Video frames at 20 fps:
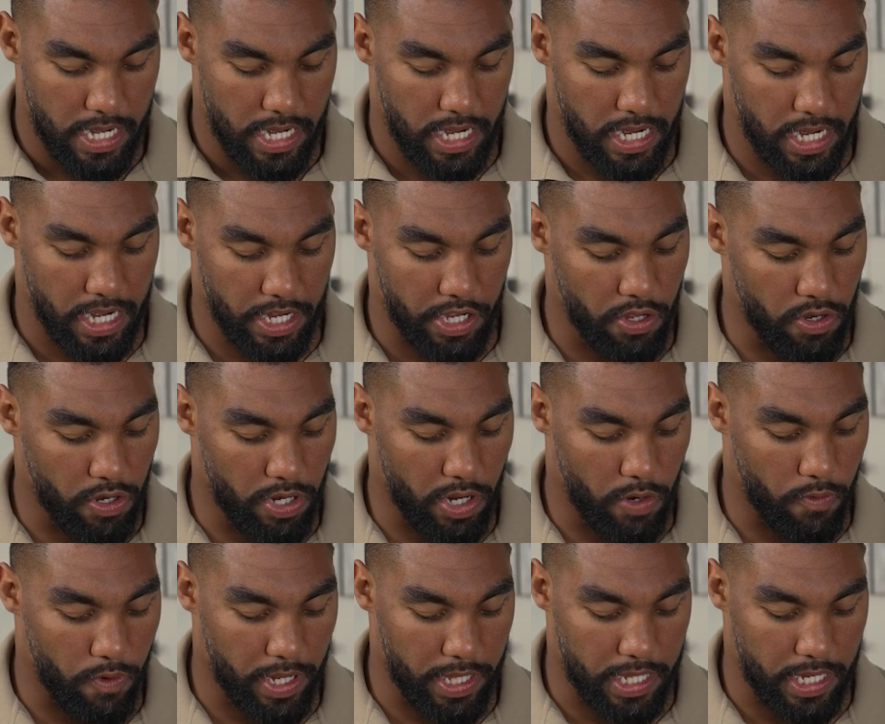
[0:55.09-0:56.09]
You don't know
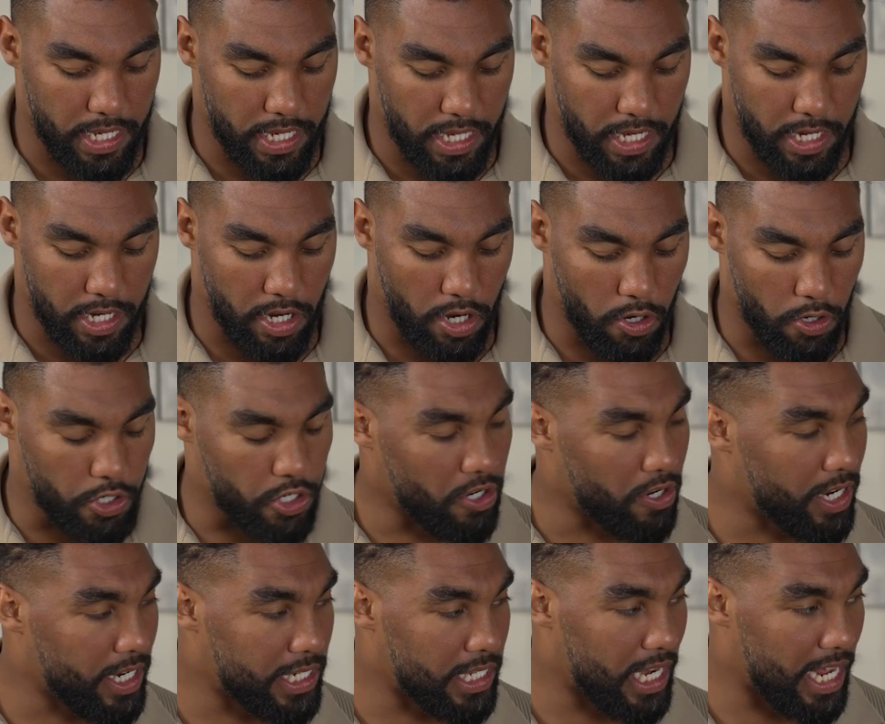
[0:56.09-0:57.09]
what the
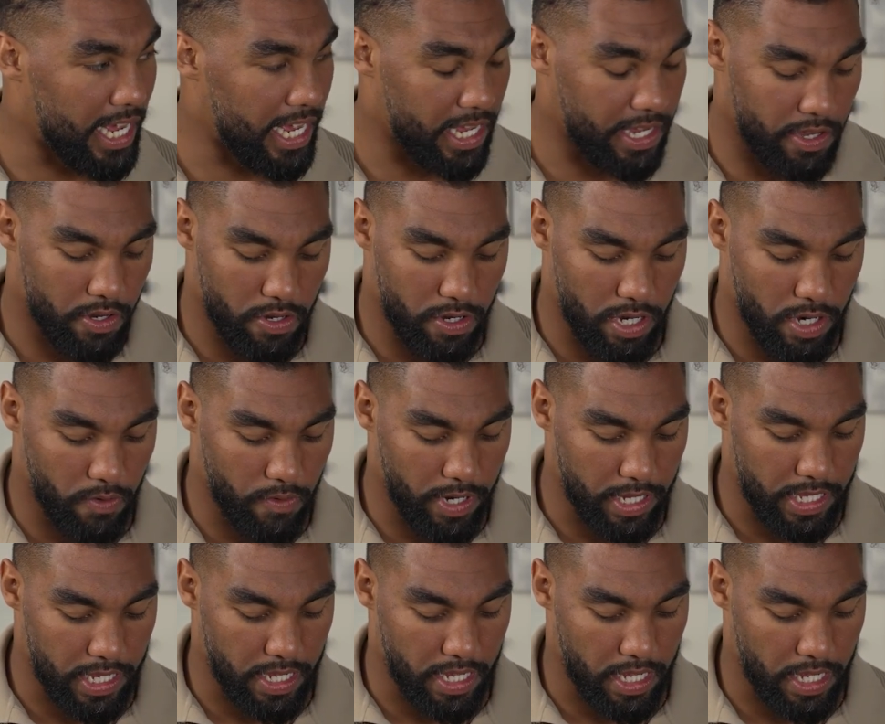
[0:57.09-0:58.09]
culture is like. You don't know
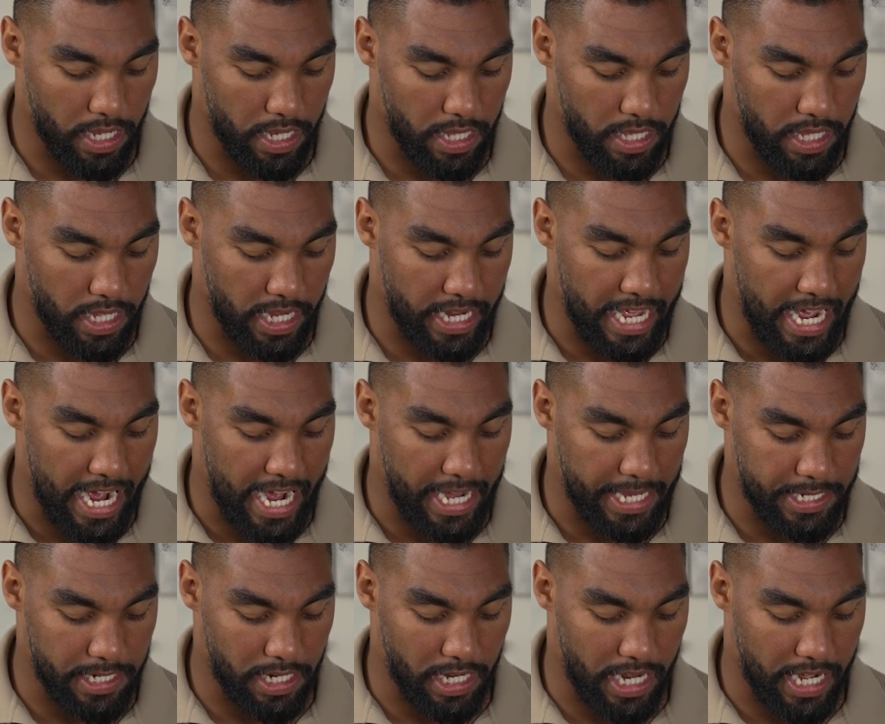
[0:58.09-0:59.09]
what the
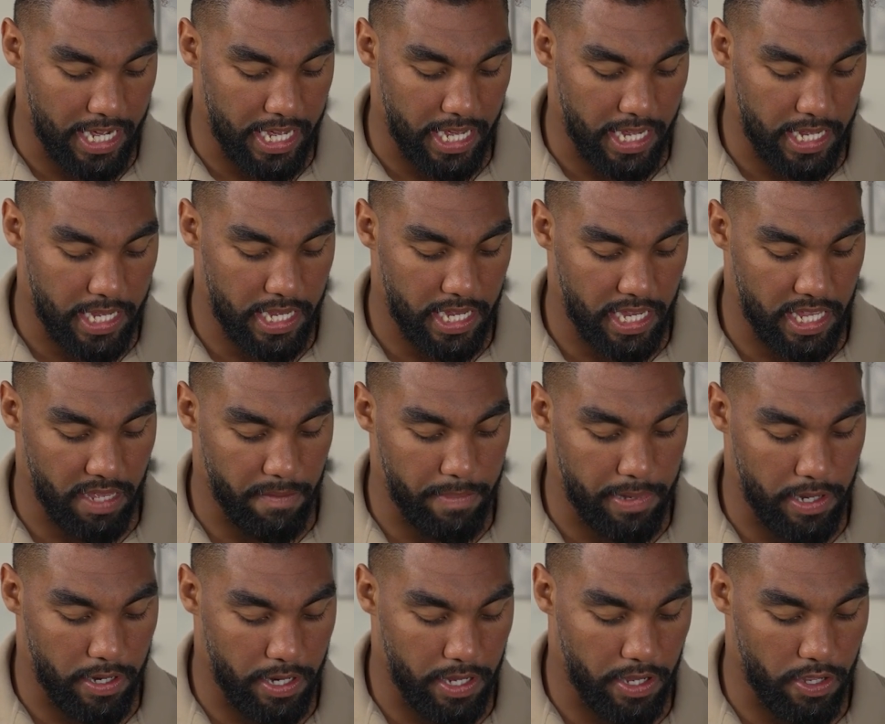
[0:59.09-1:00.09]
guys are like in the
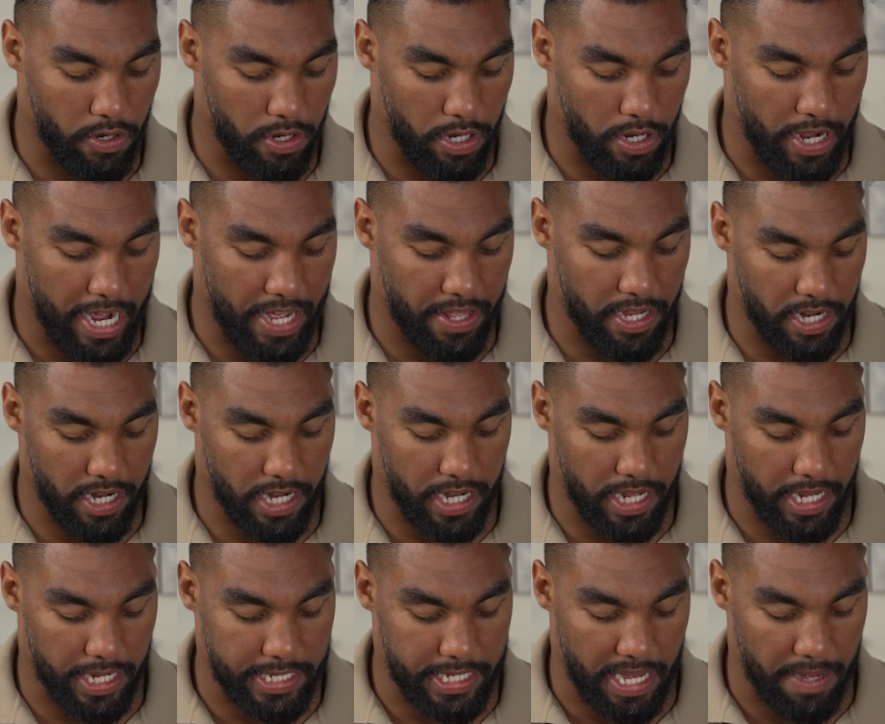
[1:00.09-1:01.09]
building. You don't know how going
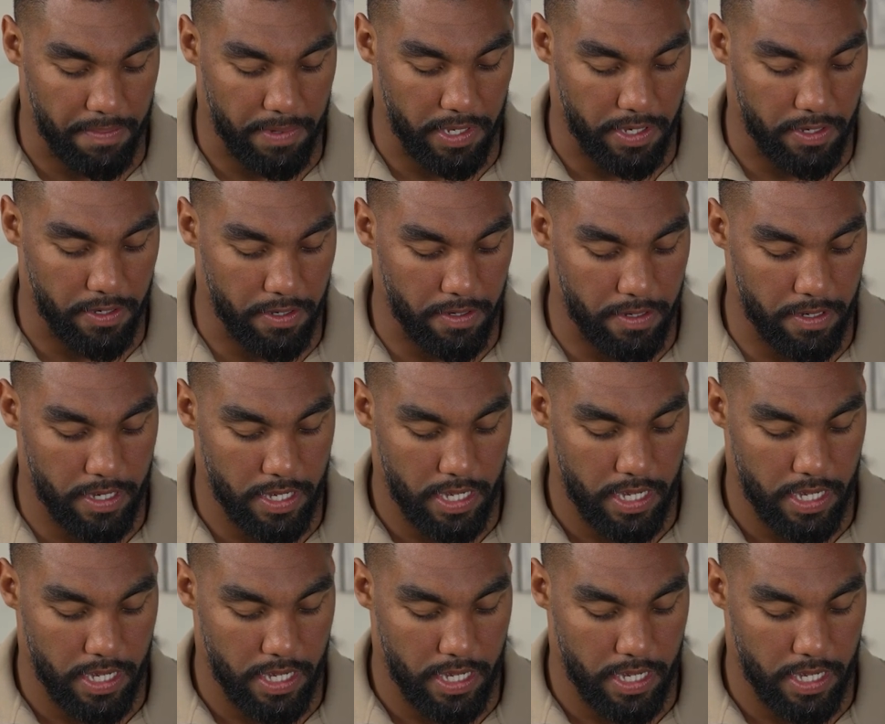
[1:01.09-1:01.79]
to accept you,